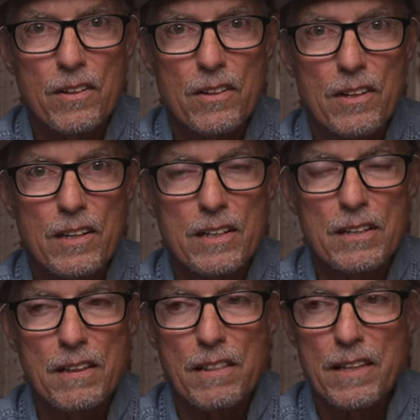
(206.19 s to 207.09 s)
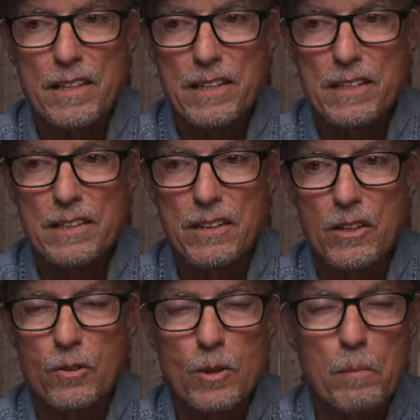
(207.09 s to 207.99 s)
the
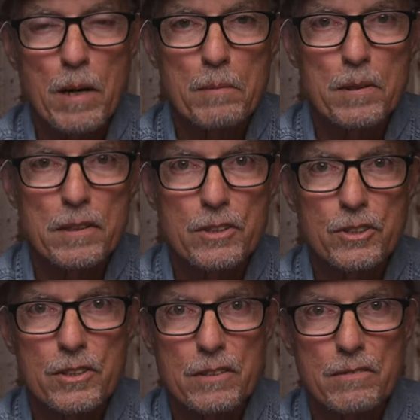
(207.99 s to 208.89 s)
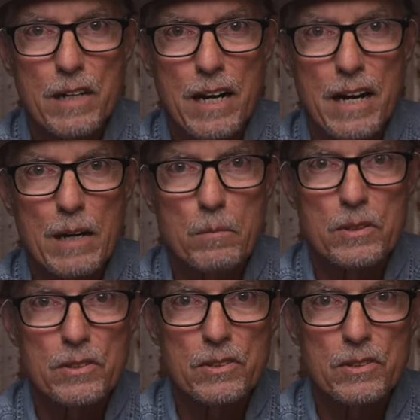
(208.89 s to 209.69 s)
local population of hybrids,